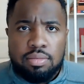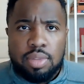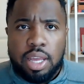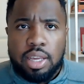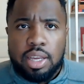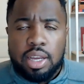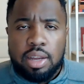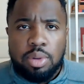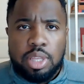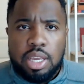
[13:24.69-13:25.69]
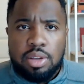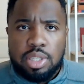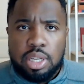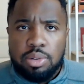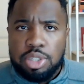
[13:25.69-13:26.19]
like what the
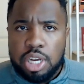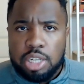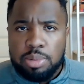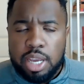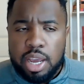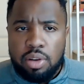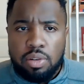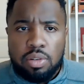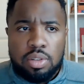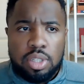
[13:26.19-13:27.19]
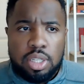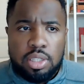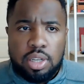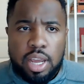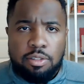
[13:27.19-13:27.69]
Eagles did with Josh McCown,
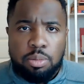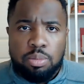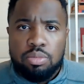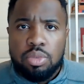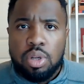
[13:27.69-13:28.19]
and have him,